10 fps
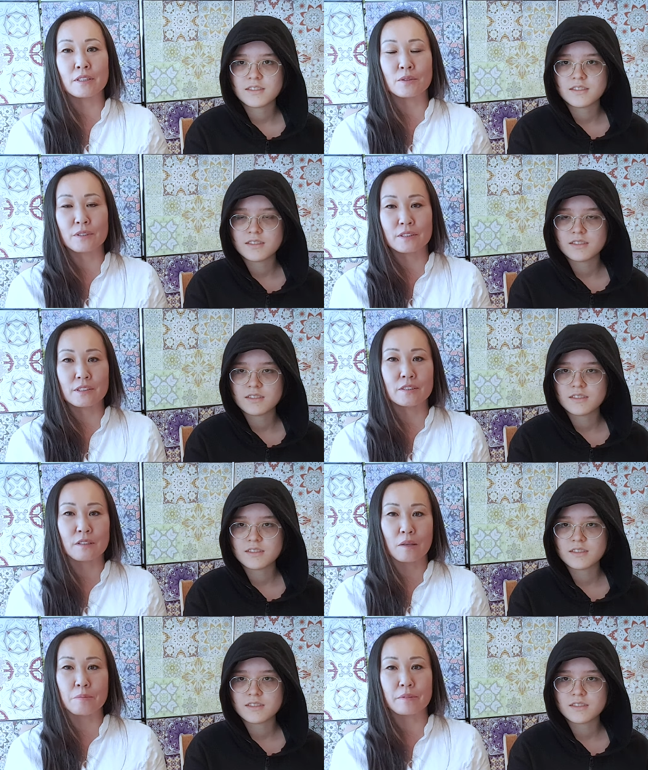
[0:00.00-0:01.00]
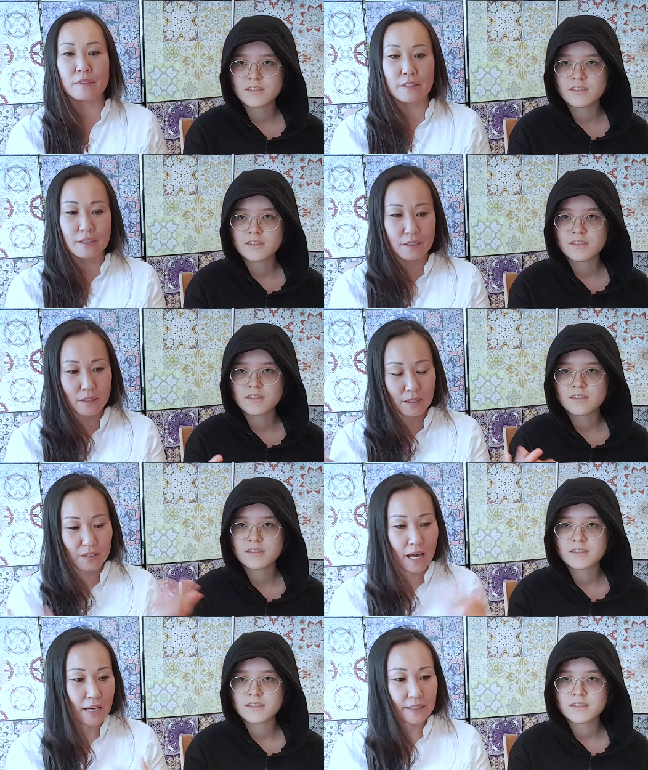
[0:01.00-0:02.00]
Speaker 1: as soon as they stop, the uh,
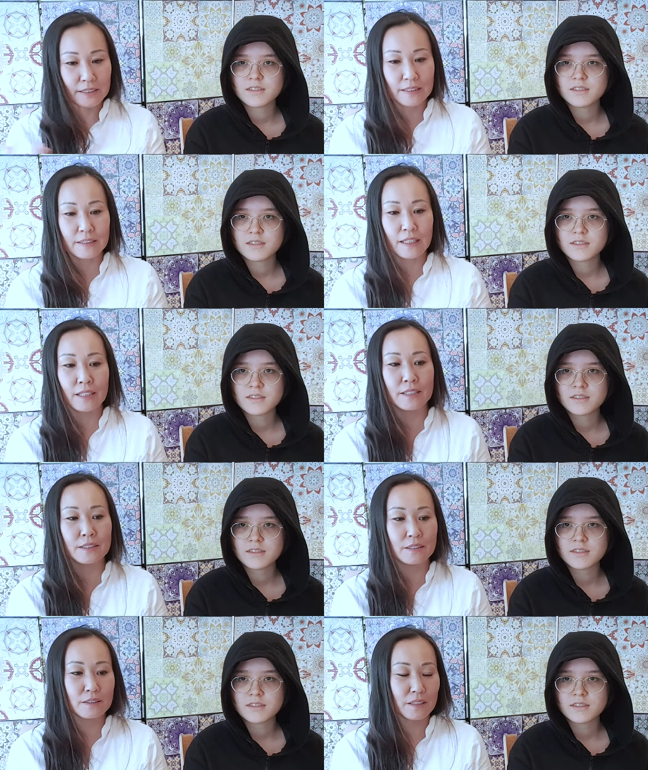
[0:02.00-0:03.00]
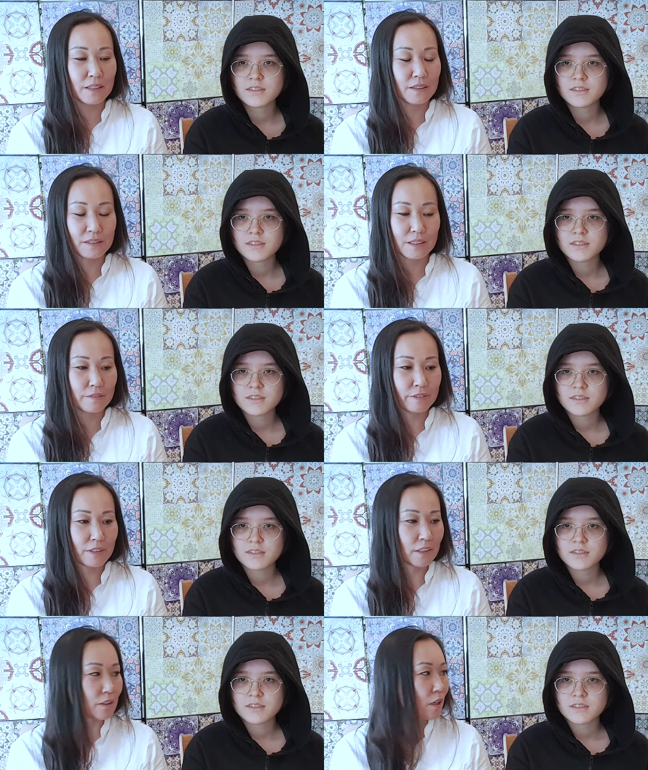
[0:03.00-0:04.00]
agony and and
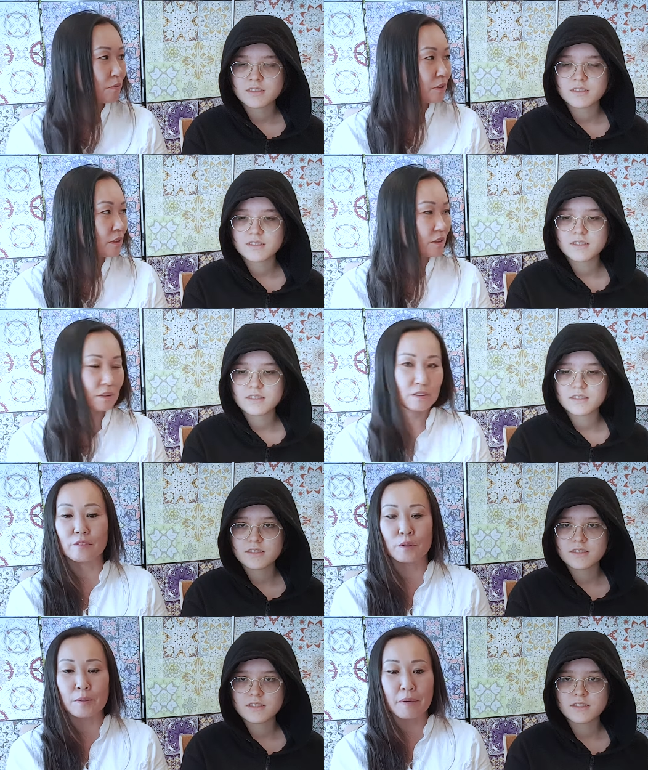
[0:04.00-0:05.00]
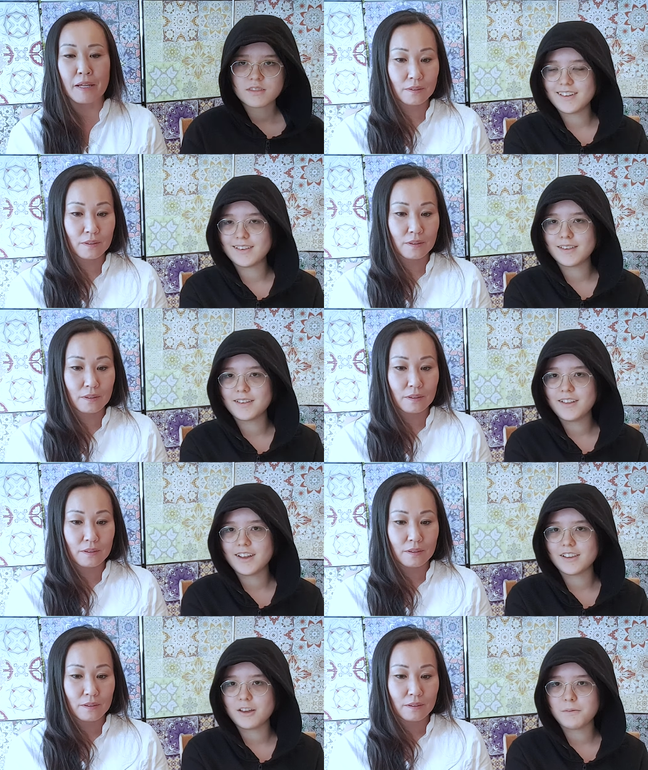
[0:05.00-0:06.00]
everything comes just rolling back. It's
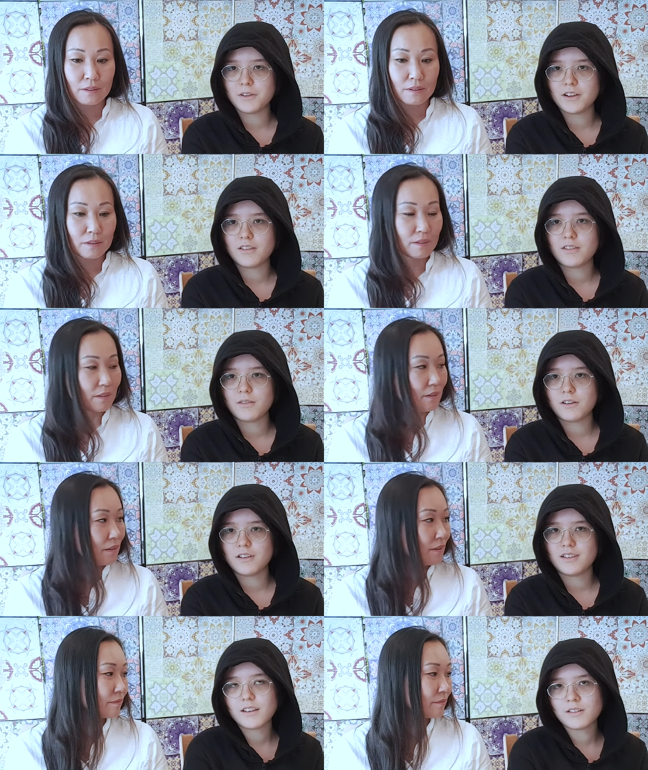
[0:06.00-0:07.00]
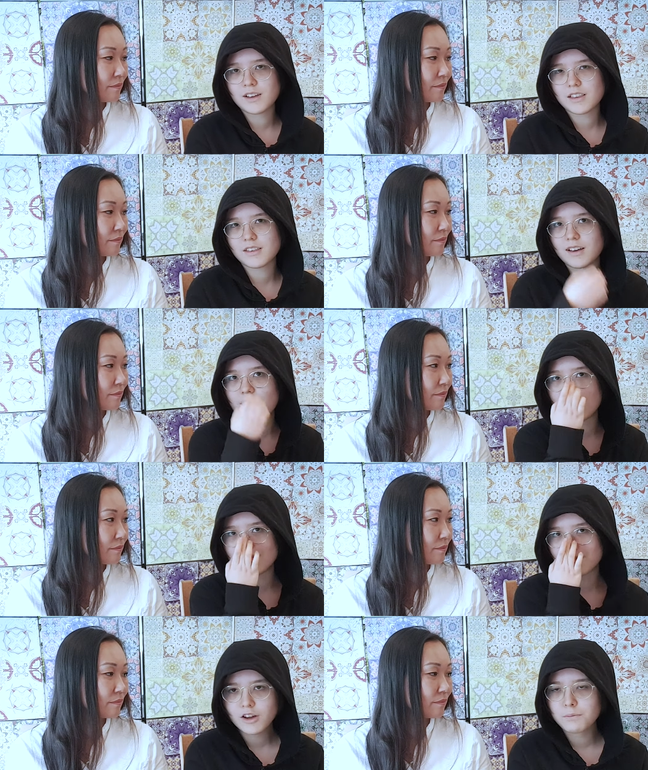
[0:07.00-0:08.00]
like a
Speaker 2: double-edged sword. You get to
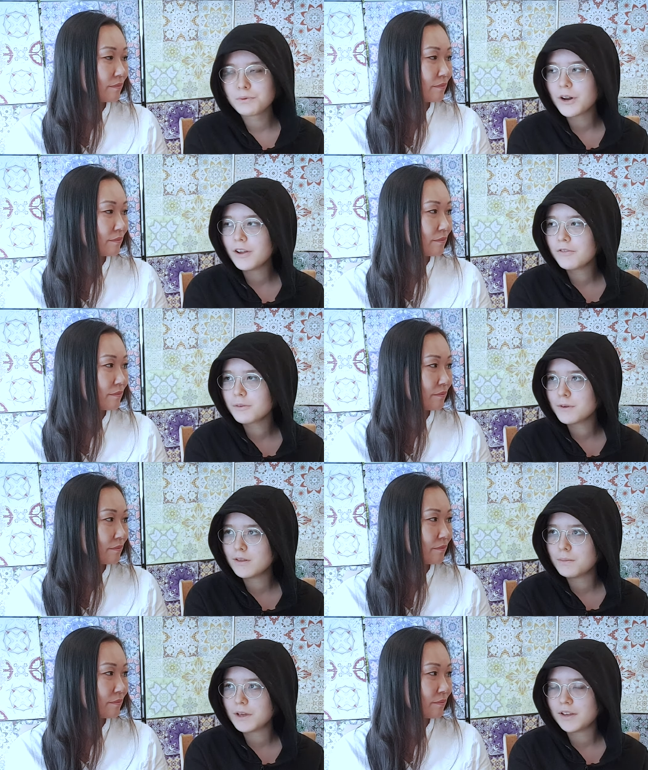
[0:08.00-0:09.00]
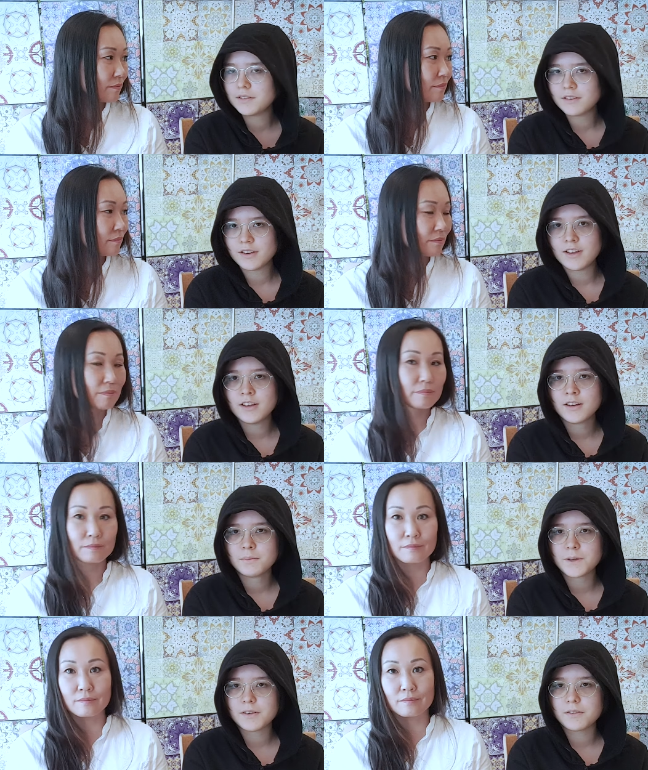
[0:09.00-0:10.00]
have a break from all the pain,
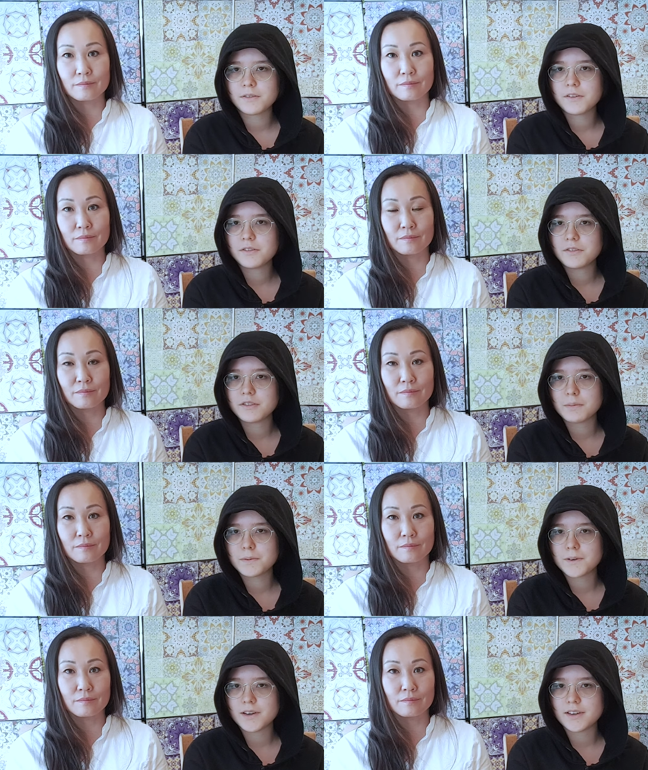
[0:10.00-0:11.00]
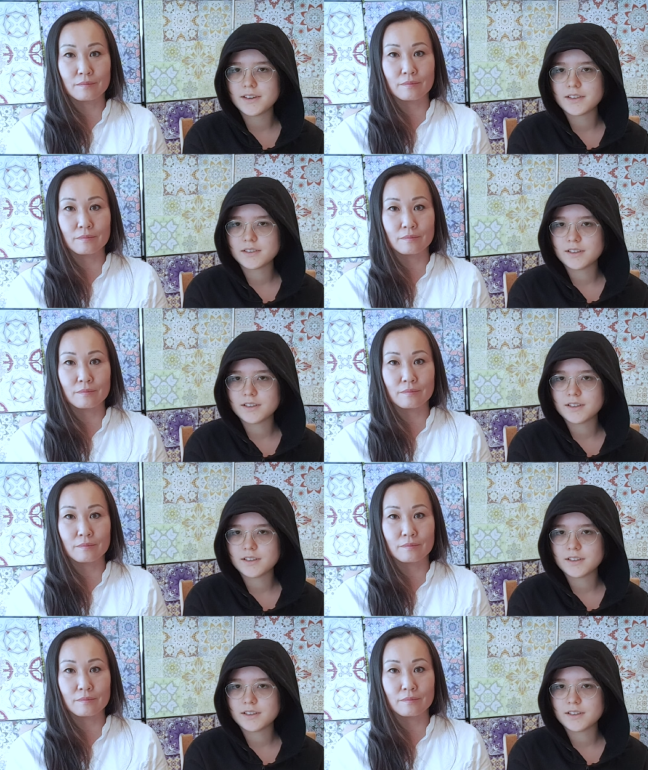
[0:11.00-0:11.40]
but as soon as you step away, it